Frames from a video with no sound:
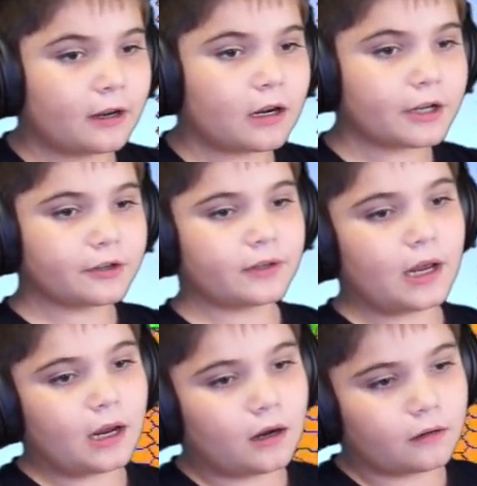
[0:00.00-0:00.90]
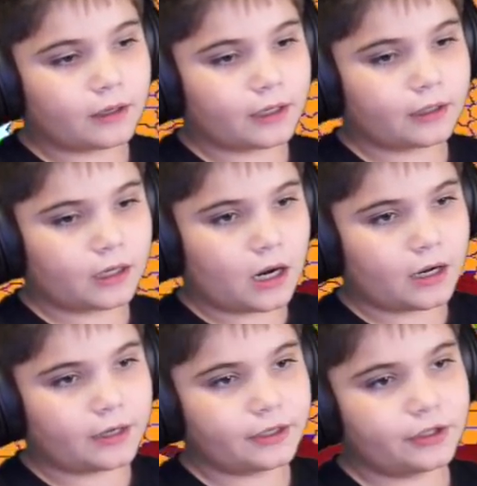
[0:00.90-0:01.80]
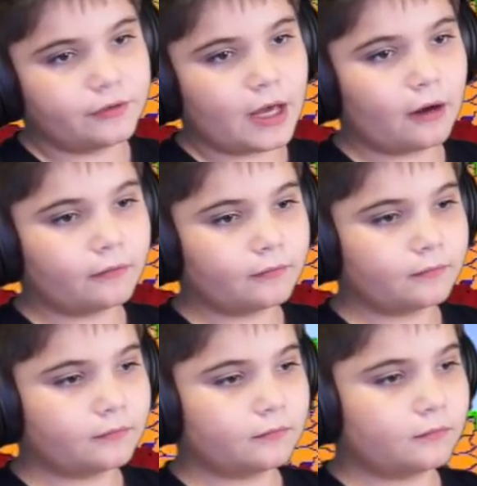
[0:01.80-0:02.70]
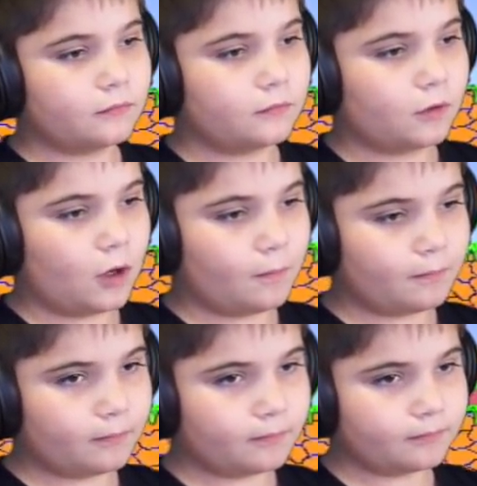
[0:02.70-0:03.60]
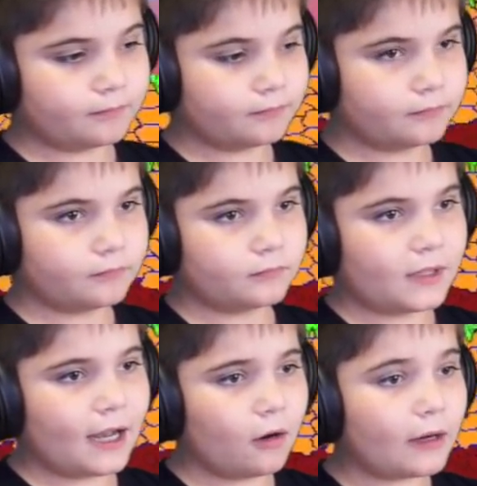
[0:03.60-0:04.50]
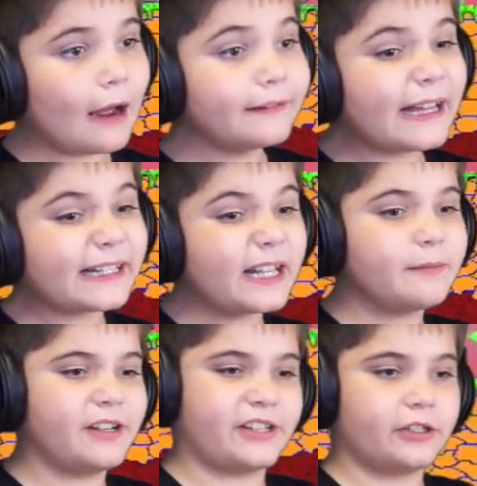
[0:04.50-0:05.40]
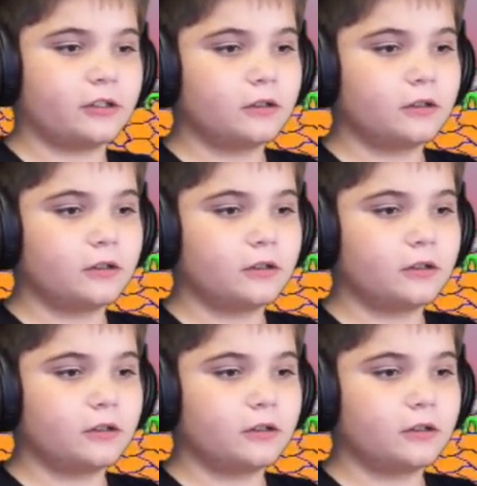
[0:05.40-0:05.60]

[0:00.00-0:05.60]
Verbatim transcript: Got you down, and got you down. Oh. Ow, how'd that get me?